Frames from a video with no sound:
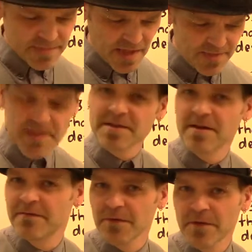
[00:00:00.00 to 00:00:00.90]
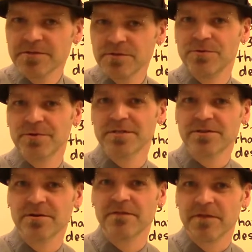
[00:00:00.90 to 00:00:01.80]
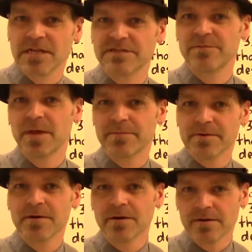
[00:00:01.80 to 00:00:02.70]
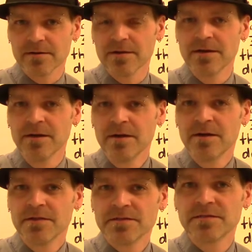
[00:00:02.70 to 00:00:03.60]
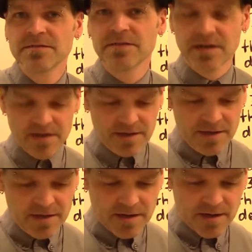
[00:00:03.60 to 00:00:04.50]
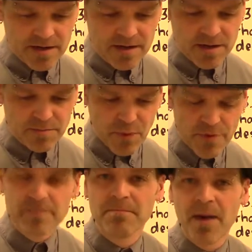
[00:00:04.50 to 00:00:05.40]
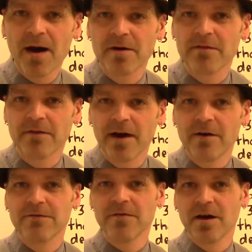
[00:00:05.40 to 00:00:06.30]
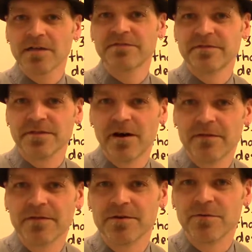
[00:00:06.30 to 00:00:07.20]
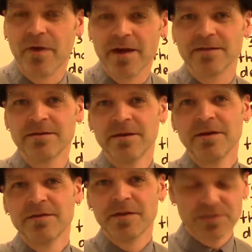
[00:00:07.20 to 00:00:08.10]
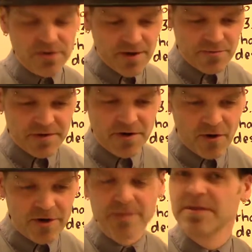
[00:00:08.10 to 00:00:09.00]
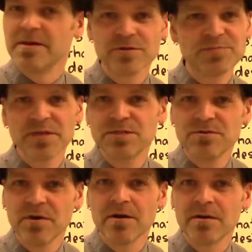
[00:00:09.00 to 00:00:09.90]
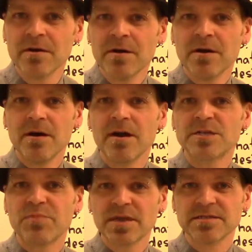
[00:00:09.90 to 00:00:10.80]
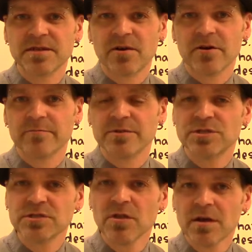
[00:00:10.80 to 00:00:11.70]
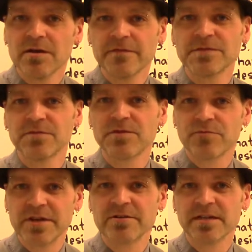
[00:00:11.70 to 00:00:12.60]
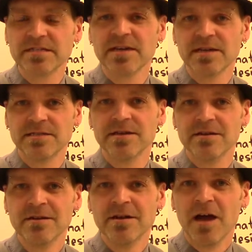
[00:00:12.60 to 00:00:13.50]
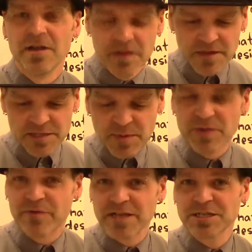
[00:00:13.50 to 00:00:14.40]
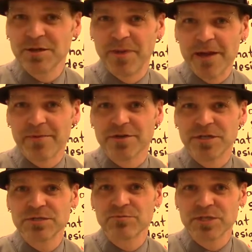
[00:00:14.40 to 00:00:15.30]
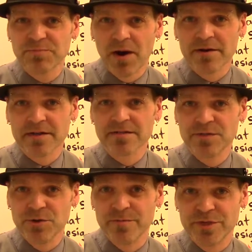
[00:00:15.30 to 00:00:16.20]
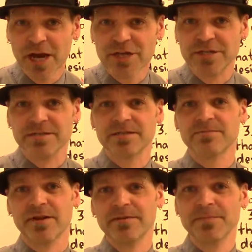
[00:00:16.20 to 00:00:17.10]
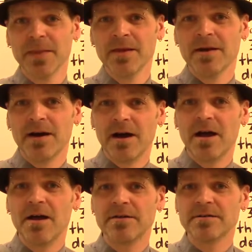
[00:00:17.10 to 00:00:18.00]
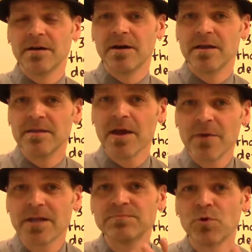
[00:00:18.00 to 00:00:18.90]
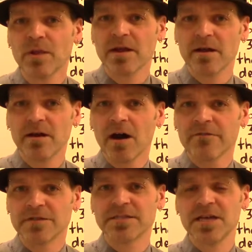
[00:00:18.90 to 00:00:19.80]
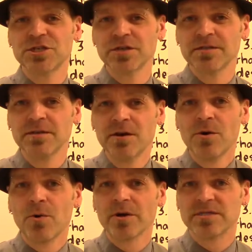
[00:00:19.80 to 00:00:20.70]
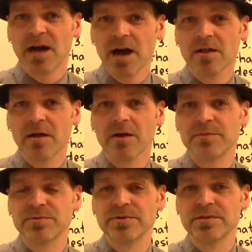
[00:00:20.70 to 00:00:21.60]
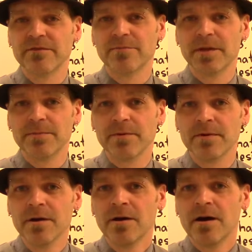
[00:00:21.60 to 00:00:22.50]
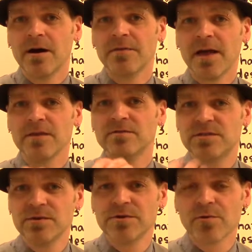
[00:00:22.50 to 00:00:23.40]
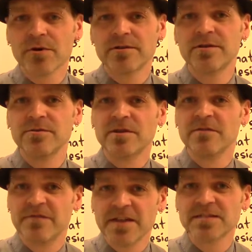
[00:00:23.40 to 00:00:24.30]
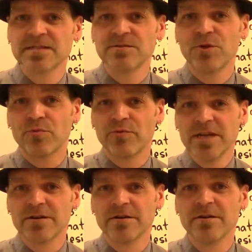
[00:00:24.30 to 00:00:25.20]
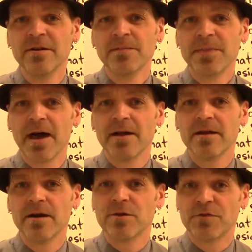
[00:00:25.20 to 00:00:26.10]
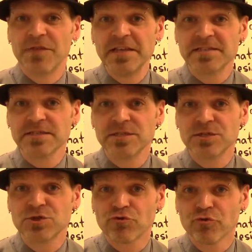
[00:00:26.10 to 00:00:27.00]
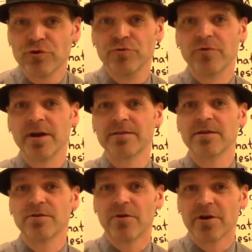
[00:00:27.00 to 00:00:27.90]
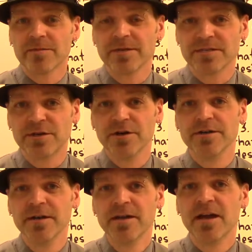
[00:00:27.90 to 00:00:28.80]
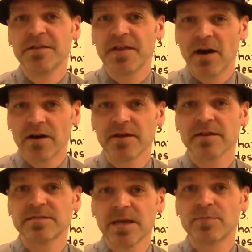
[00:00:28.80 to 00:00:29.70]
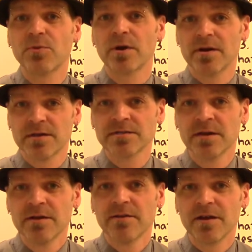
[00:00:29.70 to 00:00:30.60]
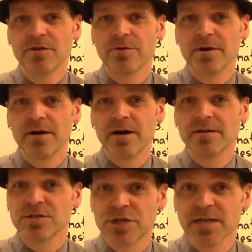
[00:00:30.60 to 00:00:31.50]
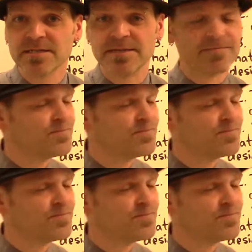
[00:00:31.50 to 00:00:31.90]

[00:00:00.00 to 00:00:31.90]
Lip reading: And for those of you who want to start on the philosophy paper early, this is an important model for how philosophers often write. They start out with an argument. They don't spend too long expressing that argument, just long enough so that the reader gets the idea. And then they spend the rest of the paper just responding to objections, right? In that way, it's more like a conversation or a dialogue between different people that you do in order to convince the reader that your thesis is true, right? That your argument is good and that they ought to accept what it is that you're suggesting.